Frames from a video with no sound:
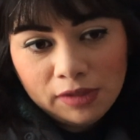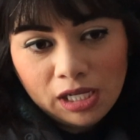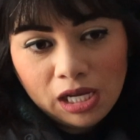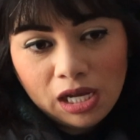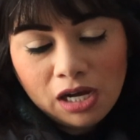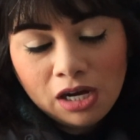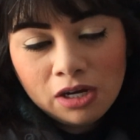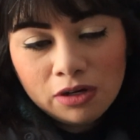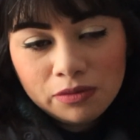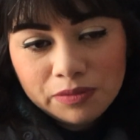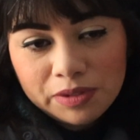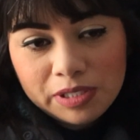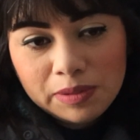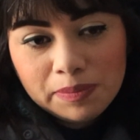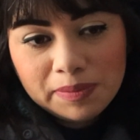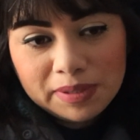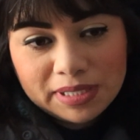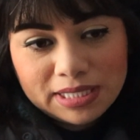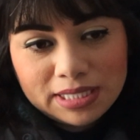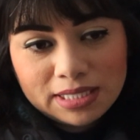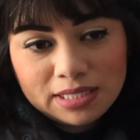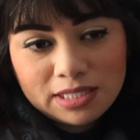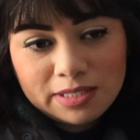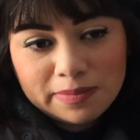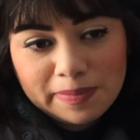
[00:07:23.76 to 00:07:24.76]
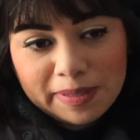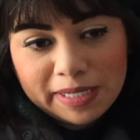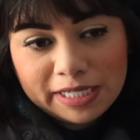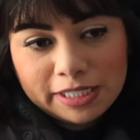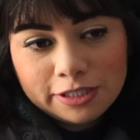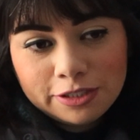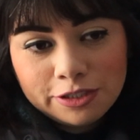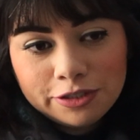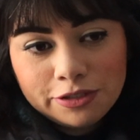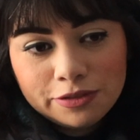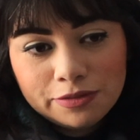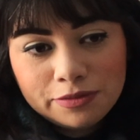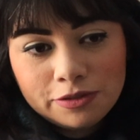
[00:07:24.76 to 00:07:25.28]
I'll read books in
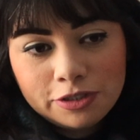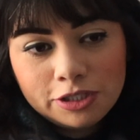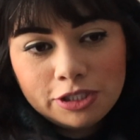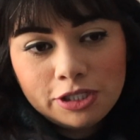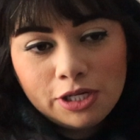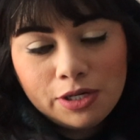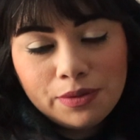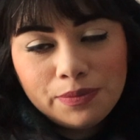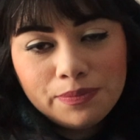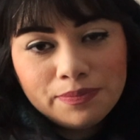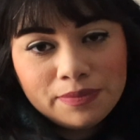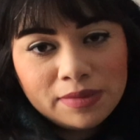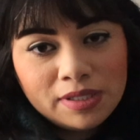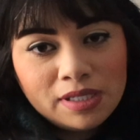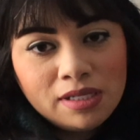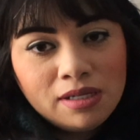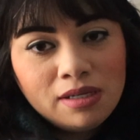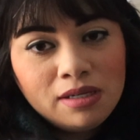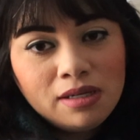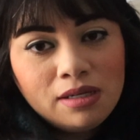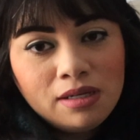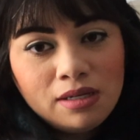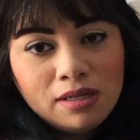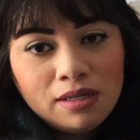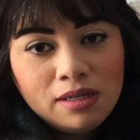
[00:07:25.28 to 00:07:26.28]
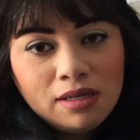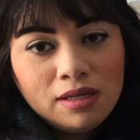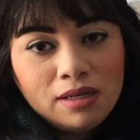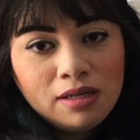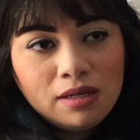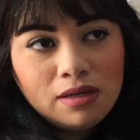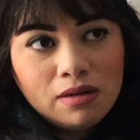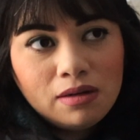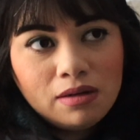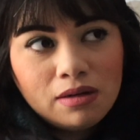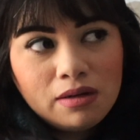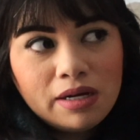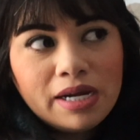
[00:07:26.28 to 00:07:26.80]
Spanish. So
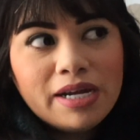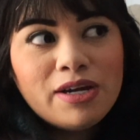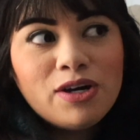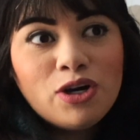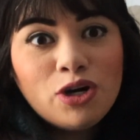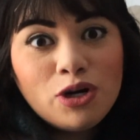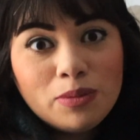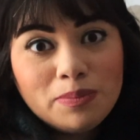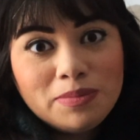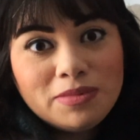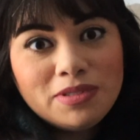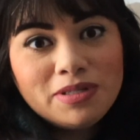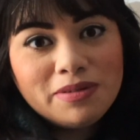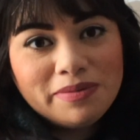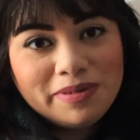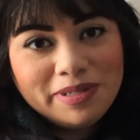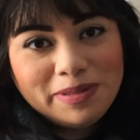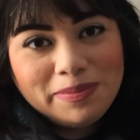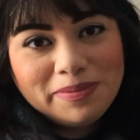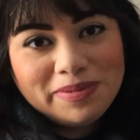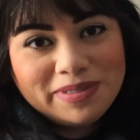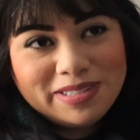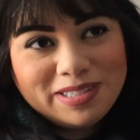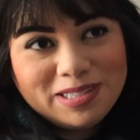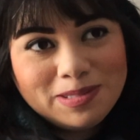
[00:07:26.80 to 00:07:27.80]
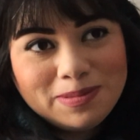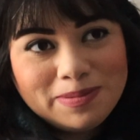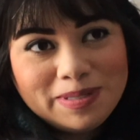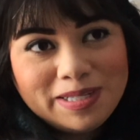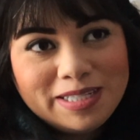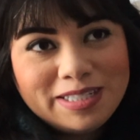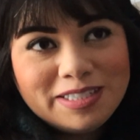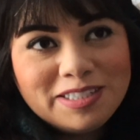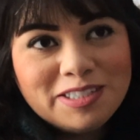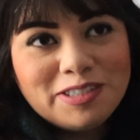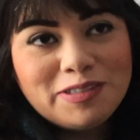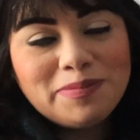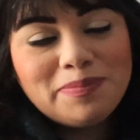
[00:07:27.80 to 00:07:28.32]
I hope to read books in
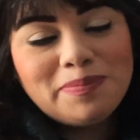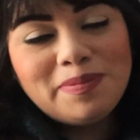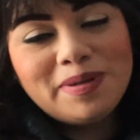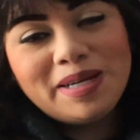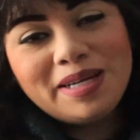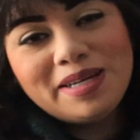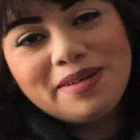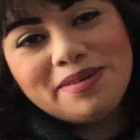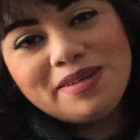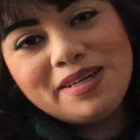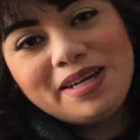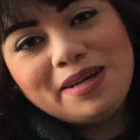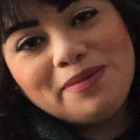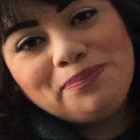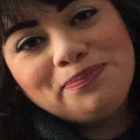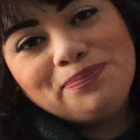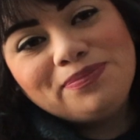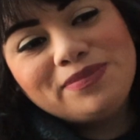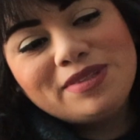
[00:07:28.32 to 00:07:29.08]
Spanish, but yeah.